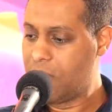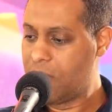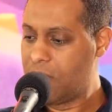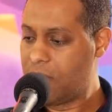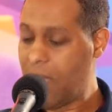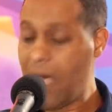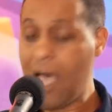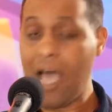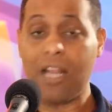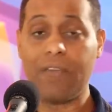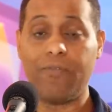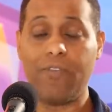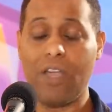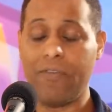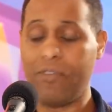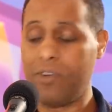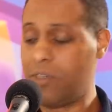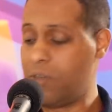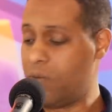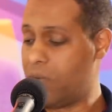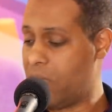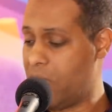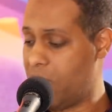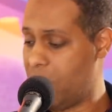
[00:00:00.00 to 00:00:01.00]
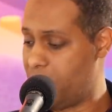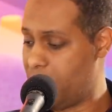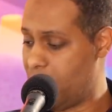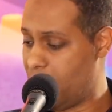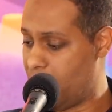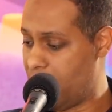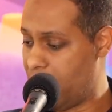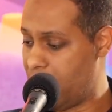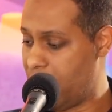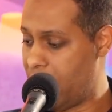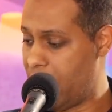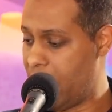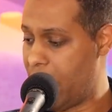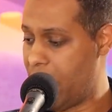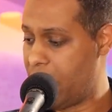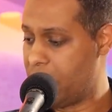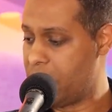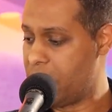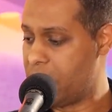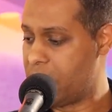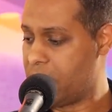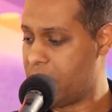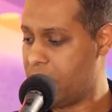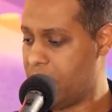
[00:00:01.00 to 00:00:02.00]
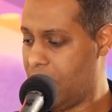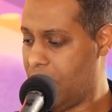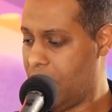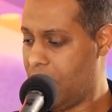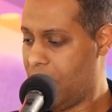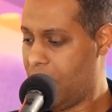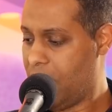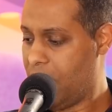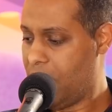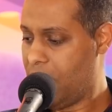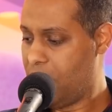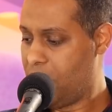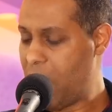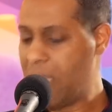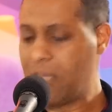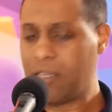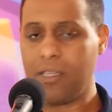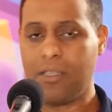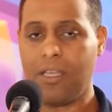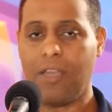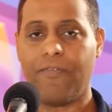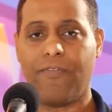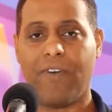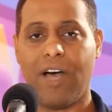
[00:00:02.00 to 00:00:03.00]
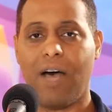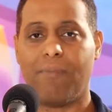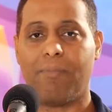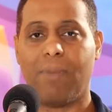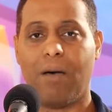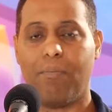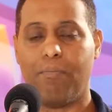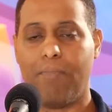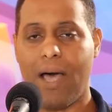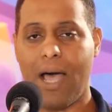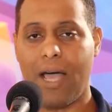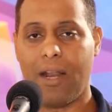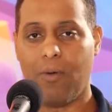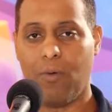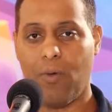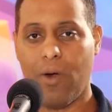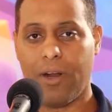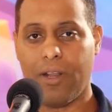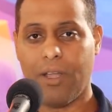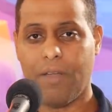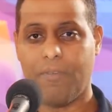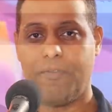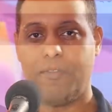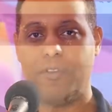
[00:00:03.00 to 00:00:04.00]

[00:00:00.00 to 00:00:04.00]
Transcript: Don, if you ever do kill me one day, just make sure they find my body wearing a